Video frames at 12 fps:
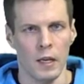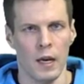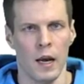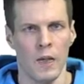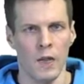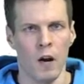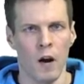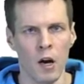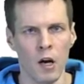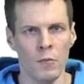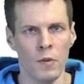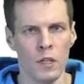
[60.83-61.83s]
And the
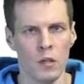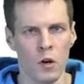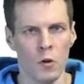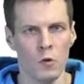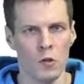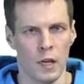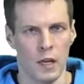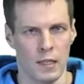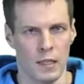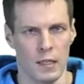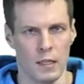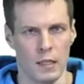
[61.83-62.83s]
argument goes like
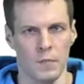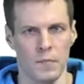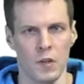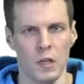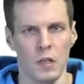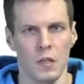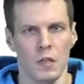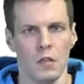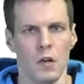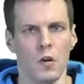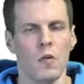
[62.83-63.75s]
this. So